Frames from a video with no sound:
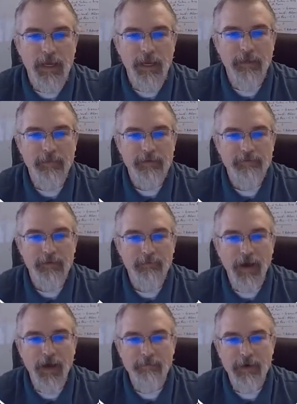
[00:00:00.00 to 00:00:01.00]
And then for
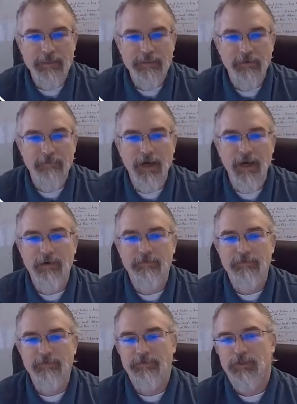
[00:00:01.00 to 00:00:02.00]
my, myself, I have
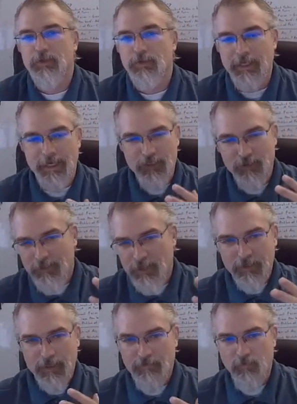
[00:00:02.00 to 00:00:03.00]
two LANs. You may
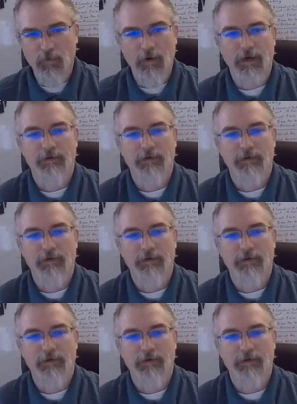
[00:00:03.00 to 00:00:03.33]
only have one.